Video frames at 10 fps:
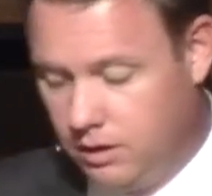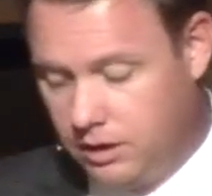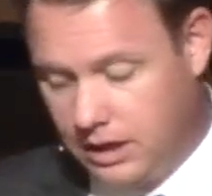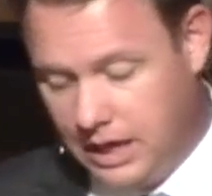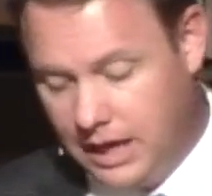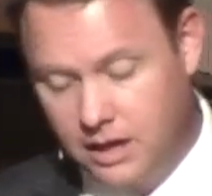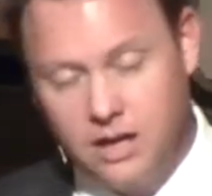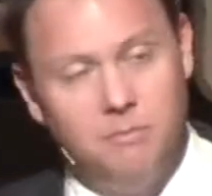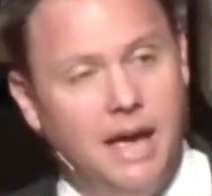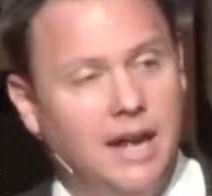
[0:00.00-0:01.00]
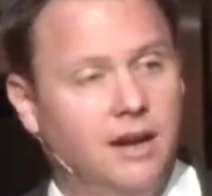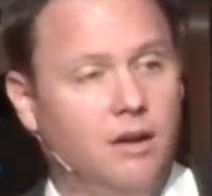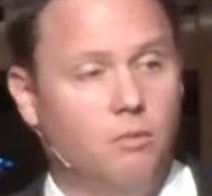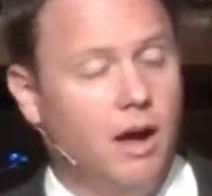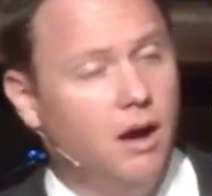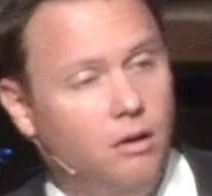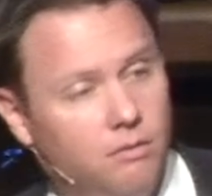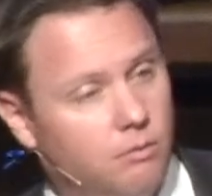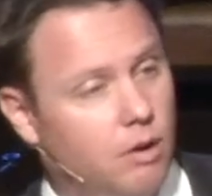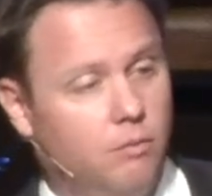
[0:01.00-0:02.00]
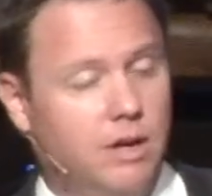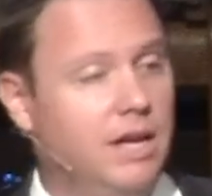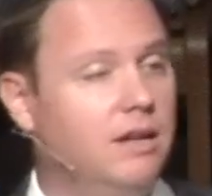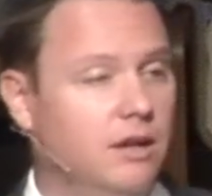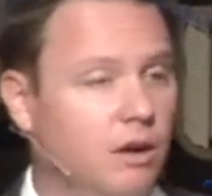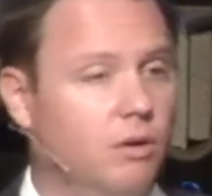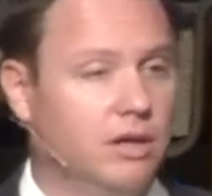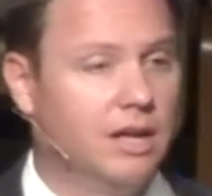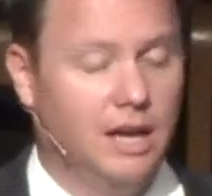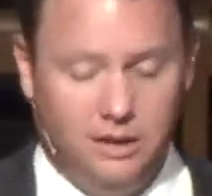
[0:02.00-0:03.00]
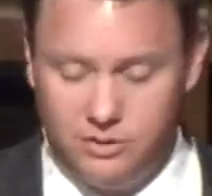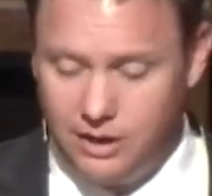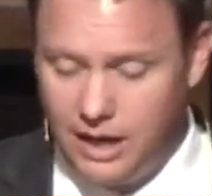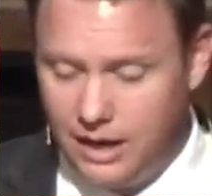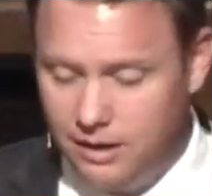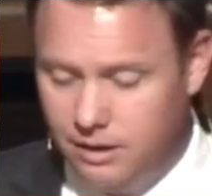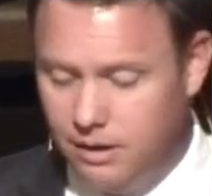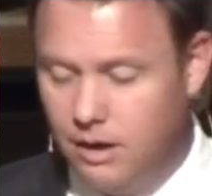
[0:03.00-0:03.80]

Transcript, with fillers: The king commanded it. Well, we need to do what the king said.